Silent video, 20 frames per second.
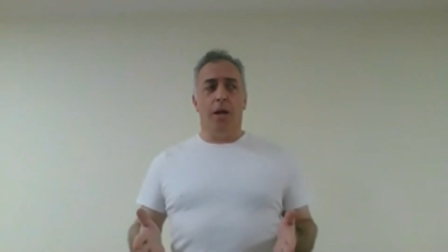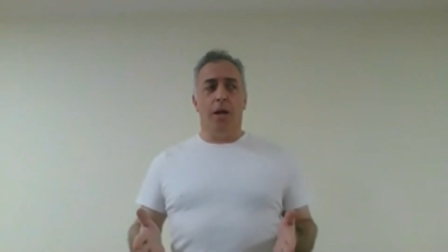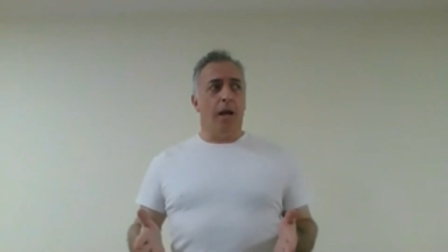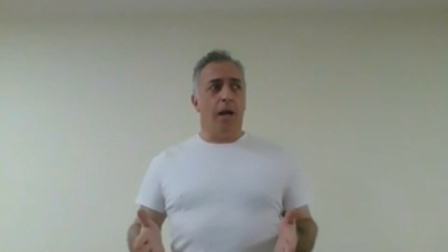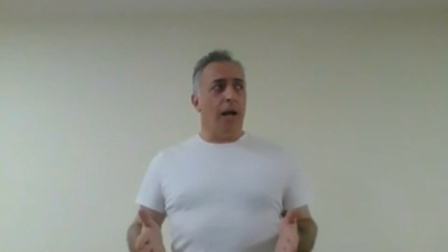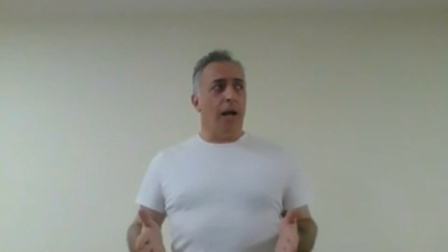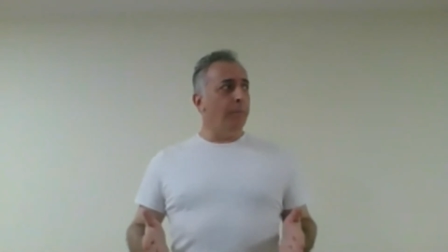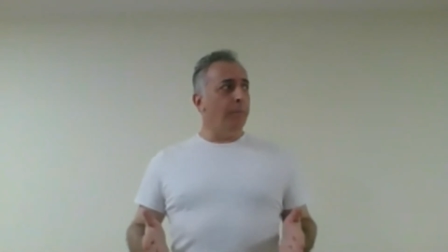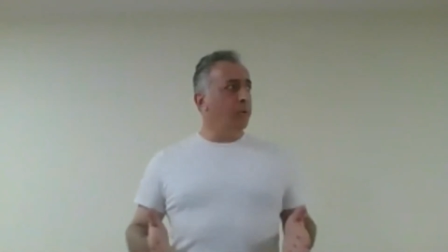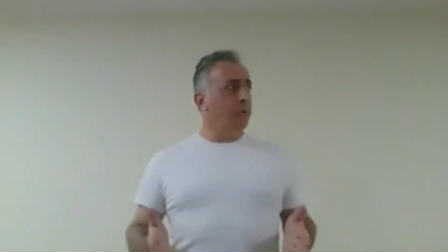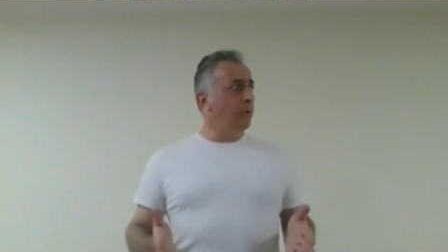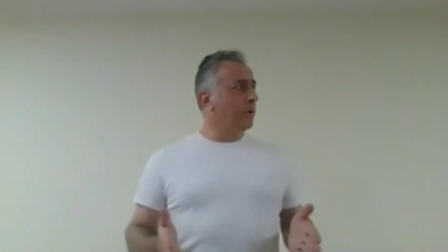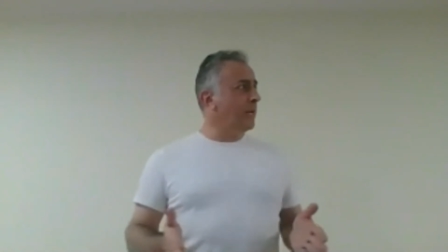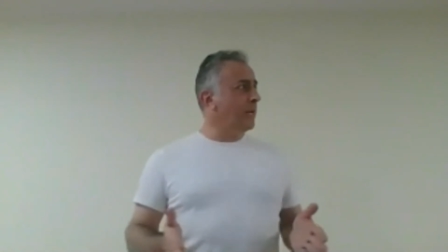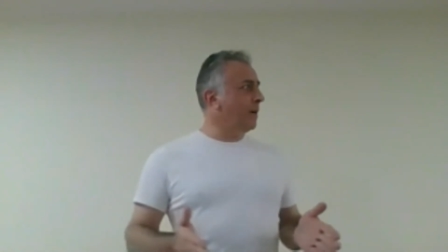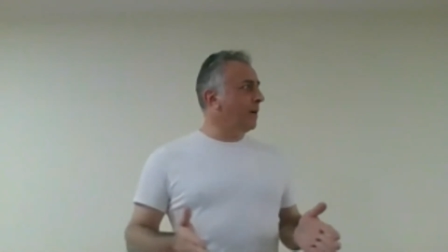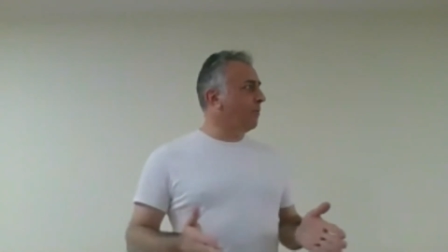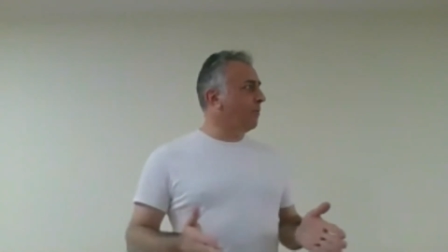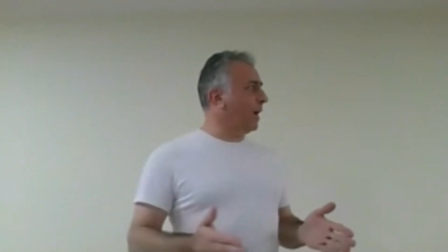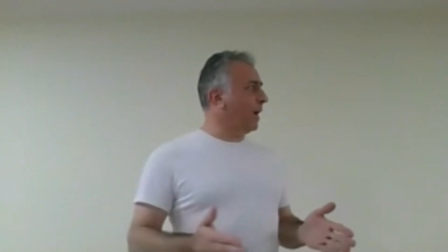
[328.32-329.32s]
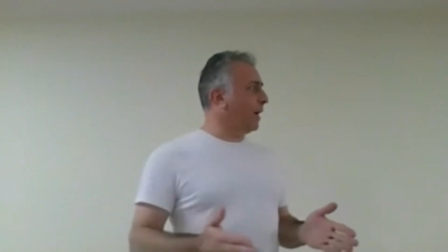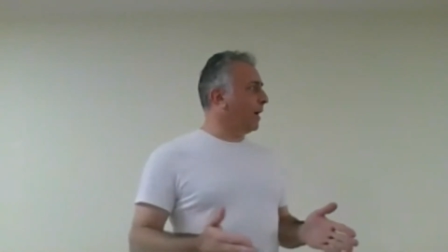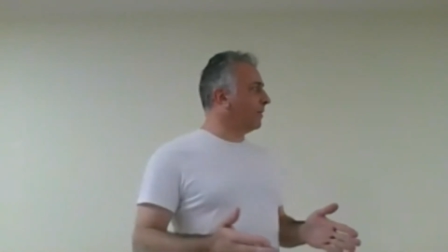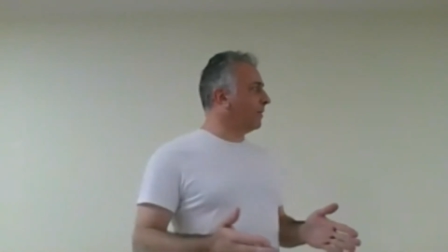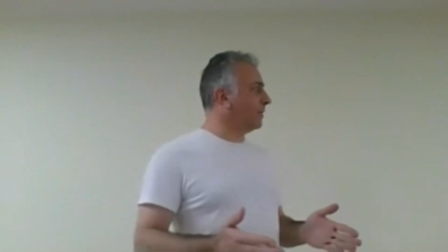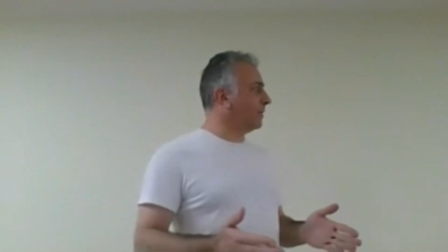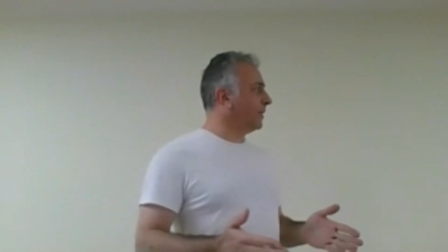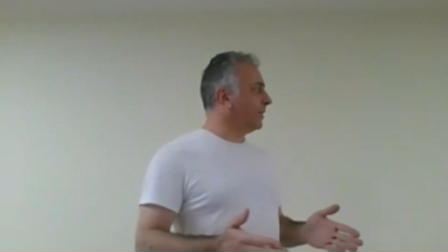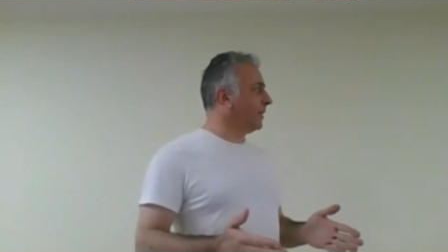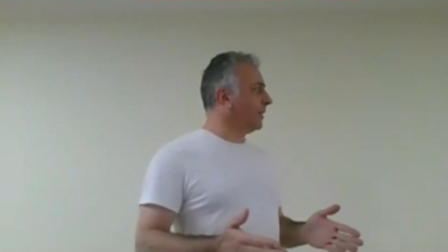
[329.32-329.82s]
I'm looking
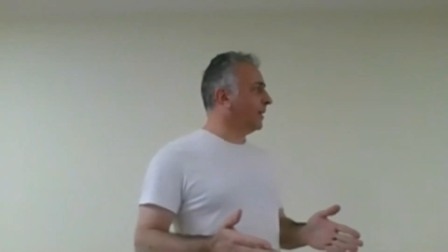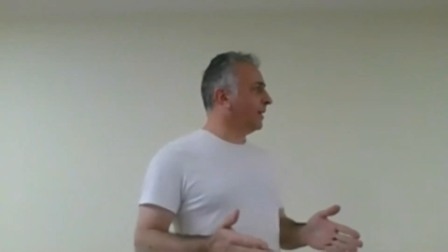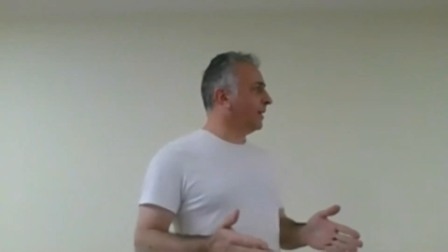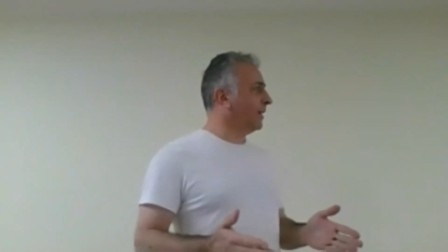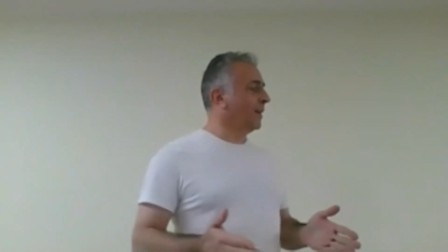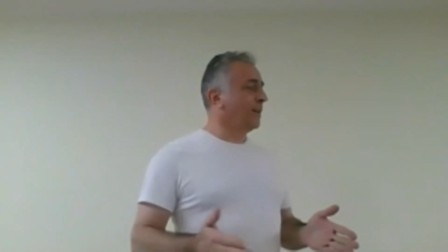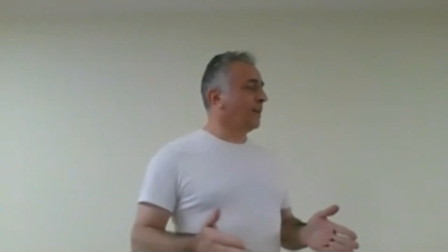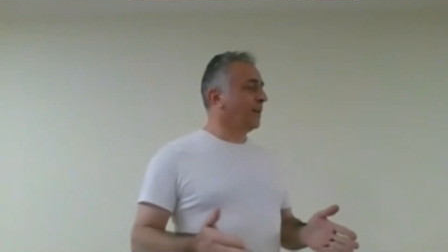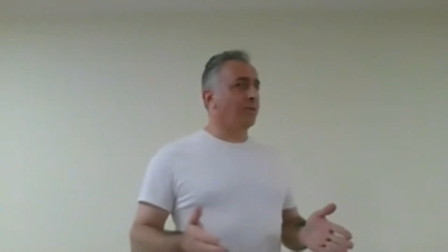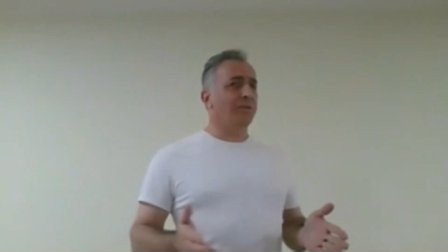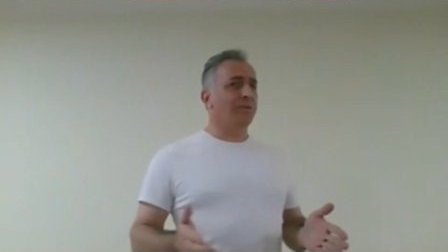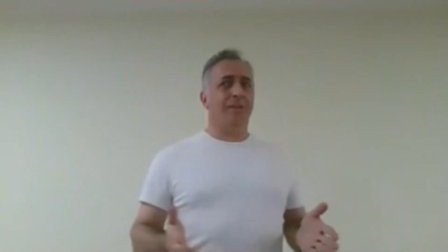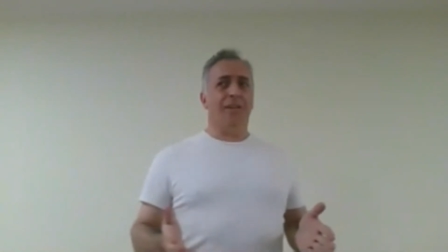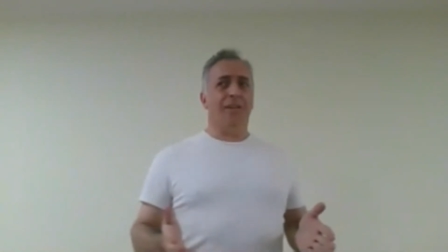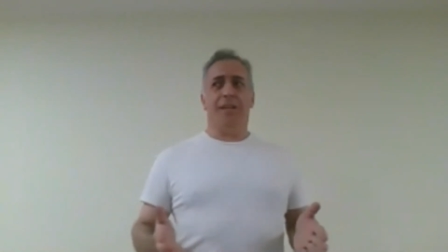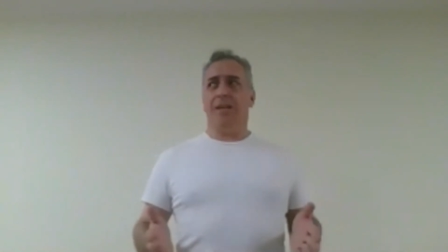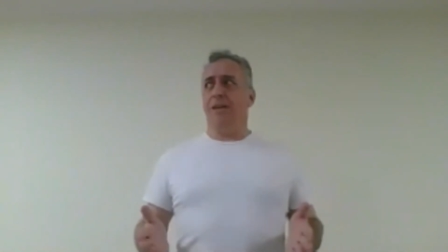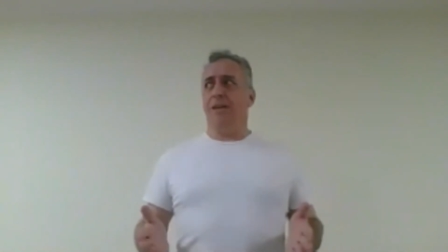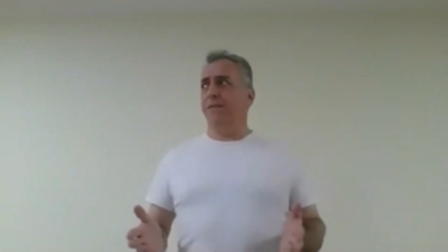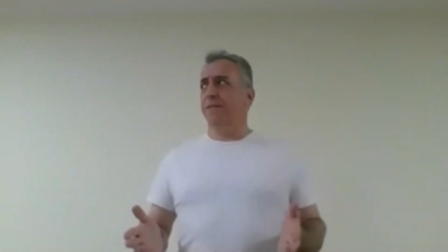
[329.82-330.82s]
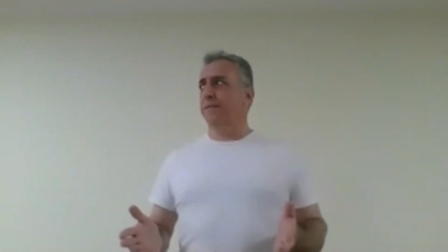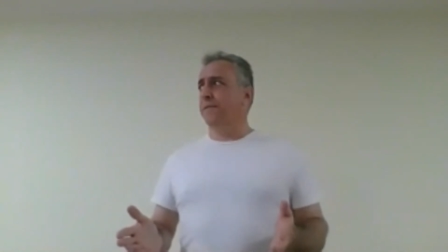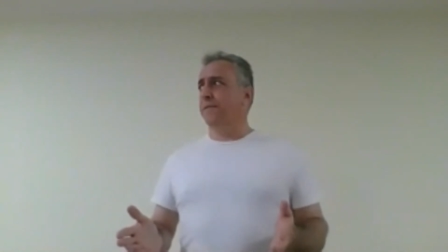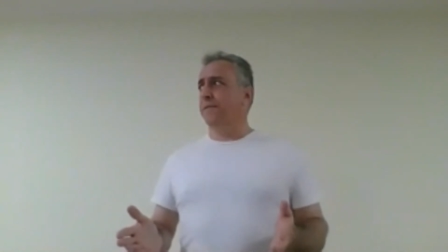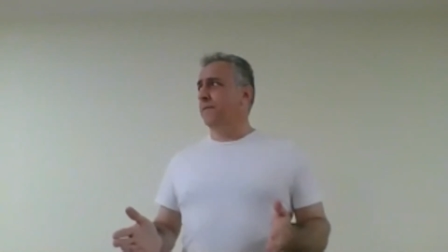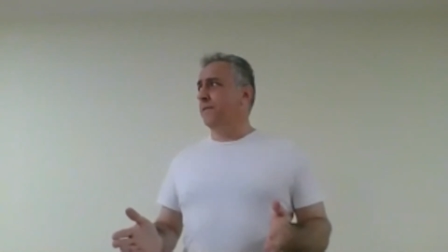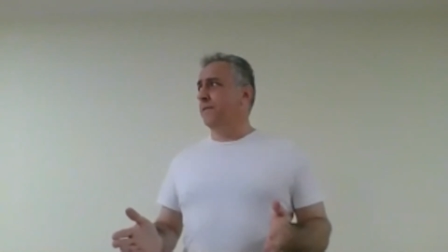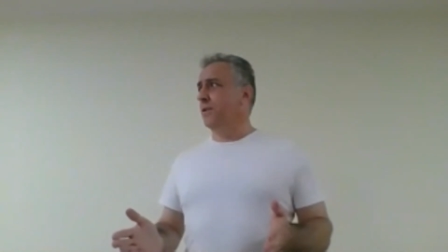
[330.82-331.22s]
around to see if